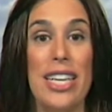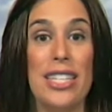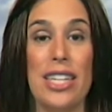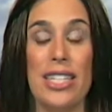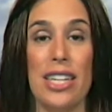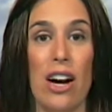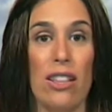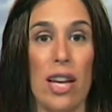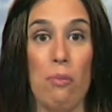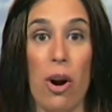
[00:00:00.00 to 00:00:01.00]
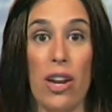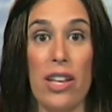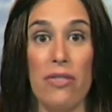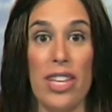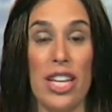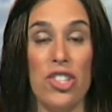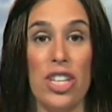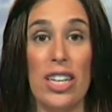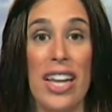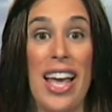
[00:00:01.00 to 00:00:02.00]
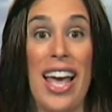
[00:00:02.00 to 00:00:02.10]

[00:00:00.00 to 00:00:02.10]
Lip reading: easy as an online party invitation.